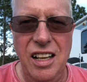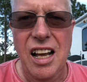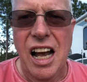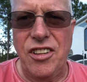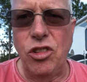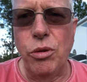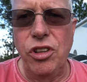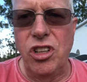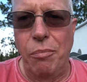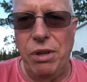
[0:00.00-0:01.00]
I just want to
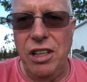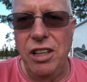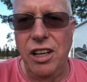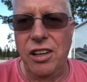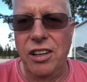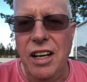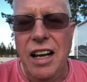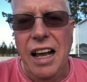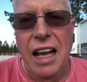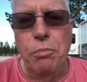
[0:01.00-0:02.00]
jump in here
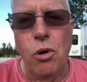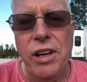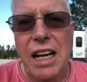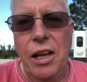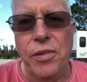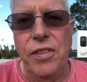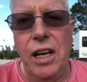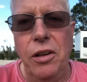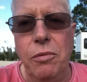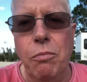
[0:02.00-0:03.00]
and point out
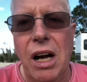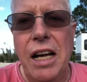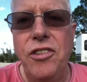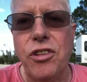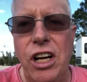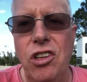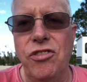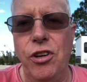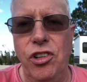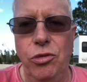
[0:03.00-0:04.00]
that my
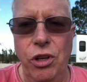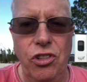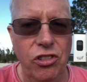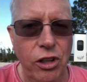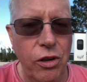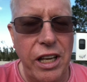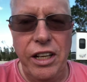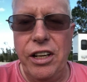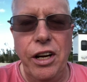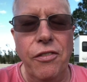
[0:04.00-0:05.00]
transfer switch is
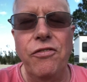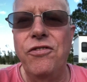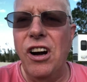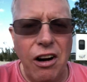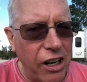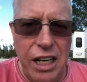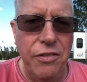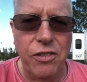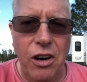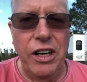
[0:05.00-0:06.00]
located in a very,
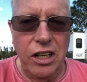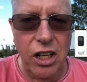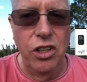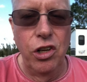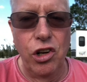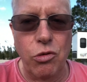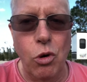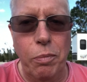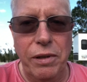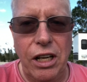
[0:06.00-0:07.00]
very
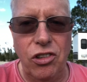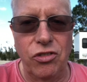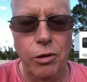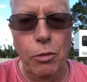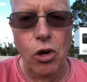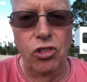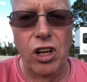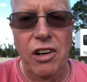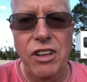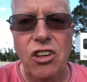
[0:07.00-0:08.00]
unusual place for most
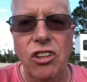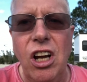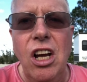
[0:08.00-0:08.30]
RVs.